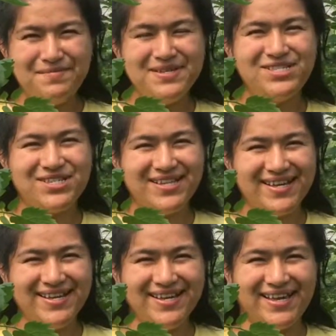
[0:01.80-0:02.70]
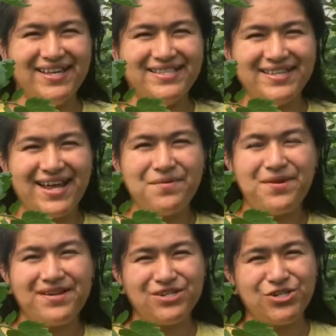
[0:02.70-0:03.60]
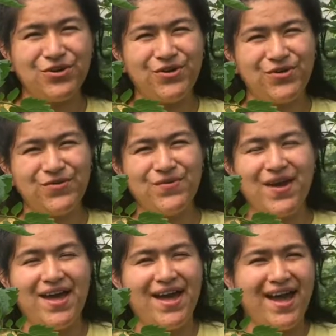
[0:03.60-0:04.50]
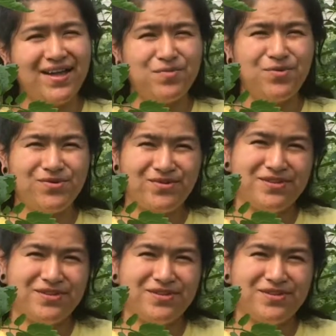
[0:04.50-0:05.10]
is Gina, and today we're going to show you how to prune your